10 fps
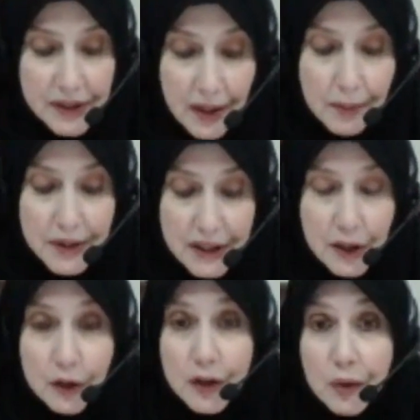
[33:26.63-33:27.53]
Some
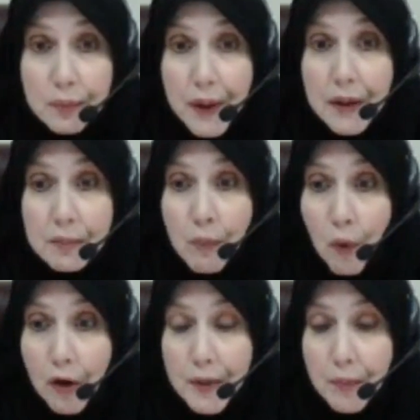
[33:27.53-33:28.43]
still do, but
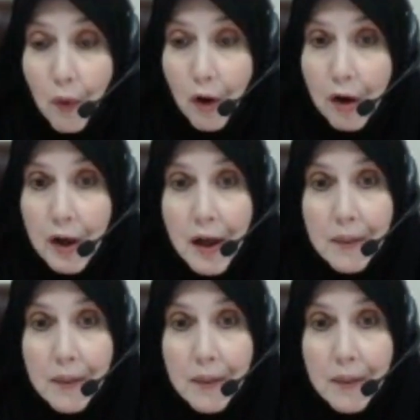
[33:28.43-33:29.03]
more and more